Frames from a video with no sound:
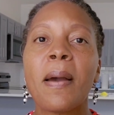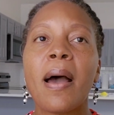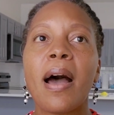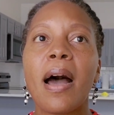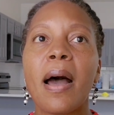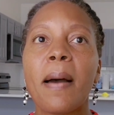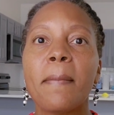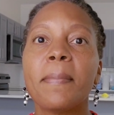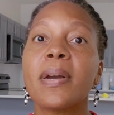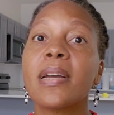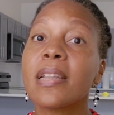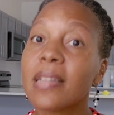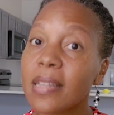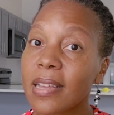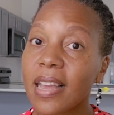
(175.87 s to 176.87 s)
But
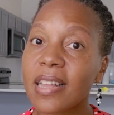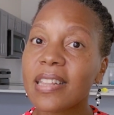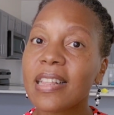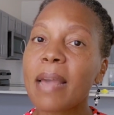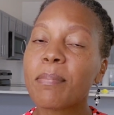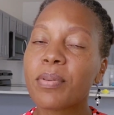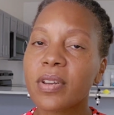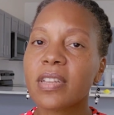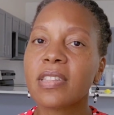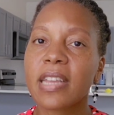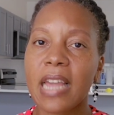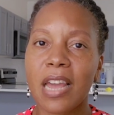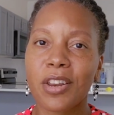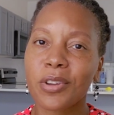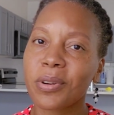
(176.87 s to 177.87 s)
again, I put it in the
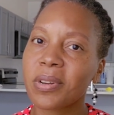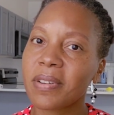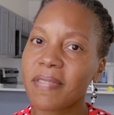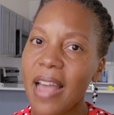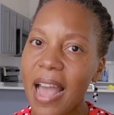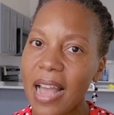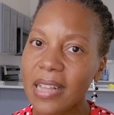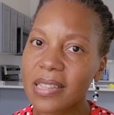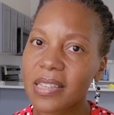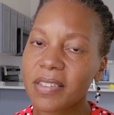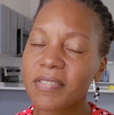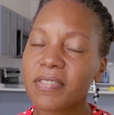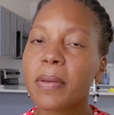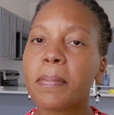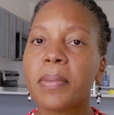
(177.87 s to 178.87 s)
category of
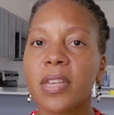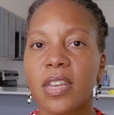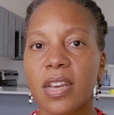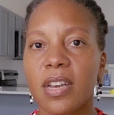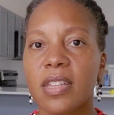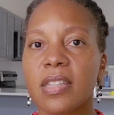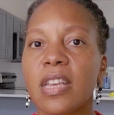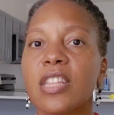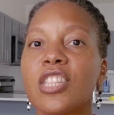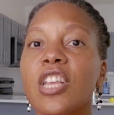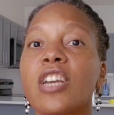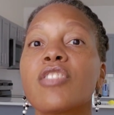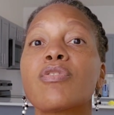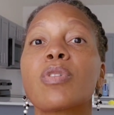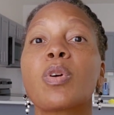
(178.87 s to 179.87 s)
active because it
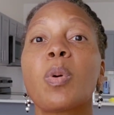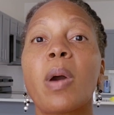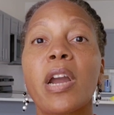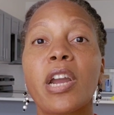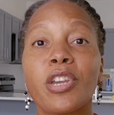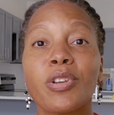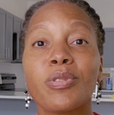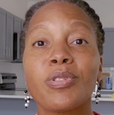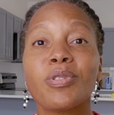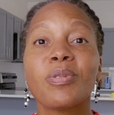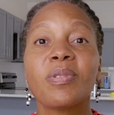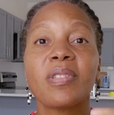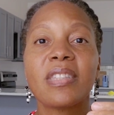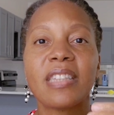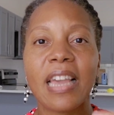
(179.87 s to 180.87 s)
does require you
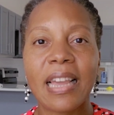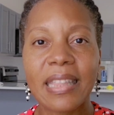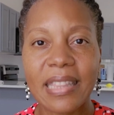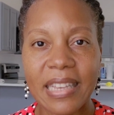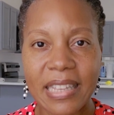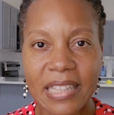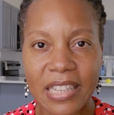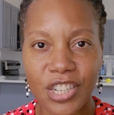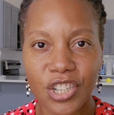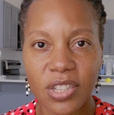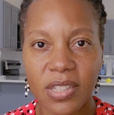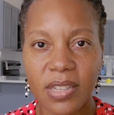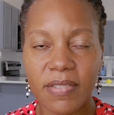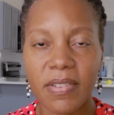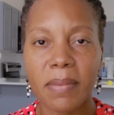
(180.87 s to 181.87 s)
to take the
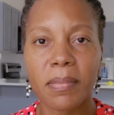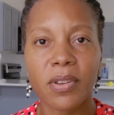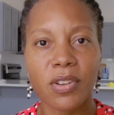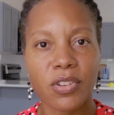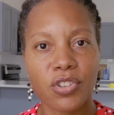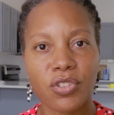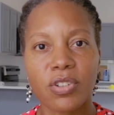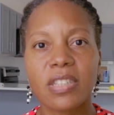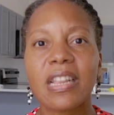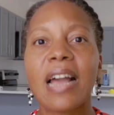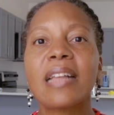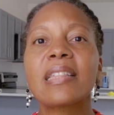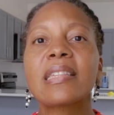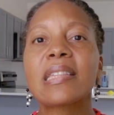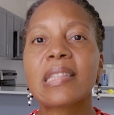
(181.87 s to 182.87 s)
initiative, and because you're
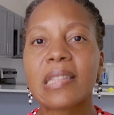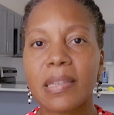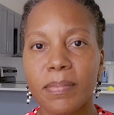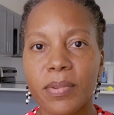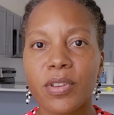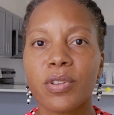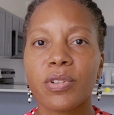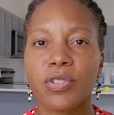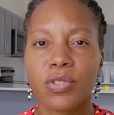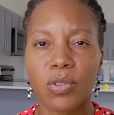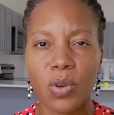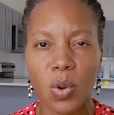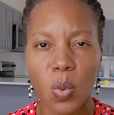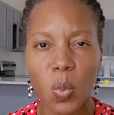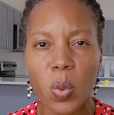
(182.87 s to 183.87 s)
not sleeping, you're
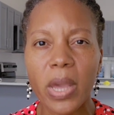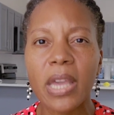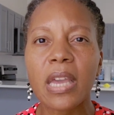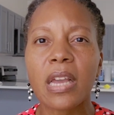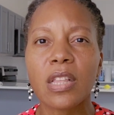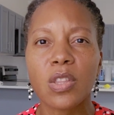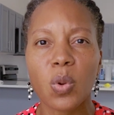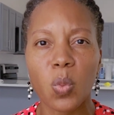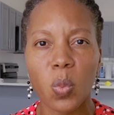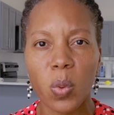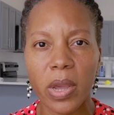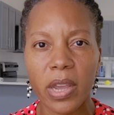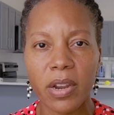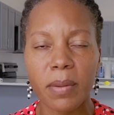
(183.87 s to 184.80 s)
still awake and aware,